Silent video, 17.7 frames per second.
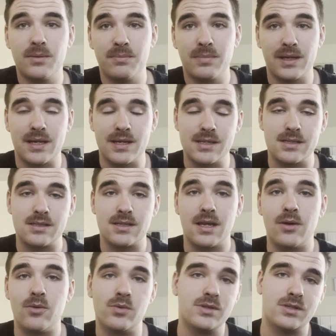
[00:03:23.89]
because
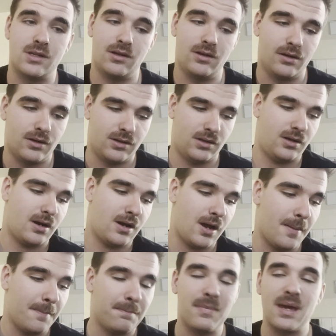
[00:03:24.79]
it was an
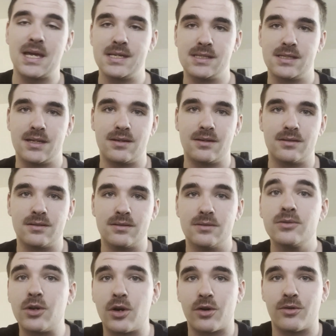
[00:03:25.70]
amazing
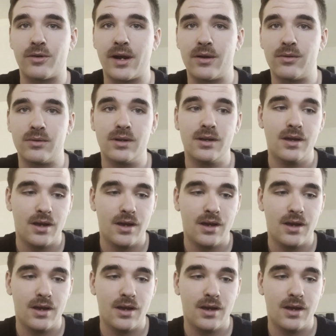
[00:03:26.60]
turnaround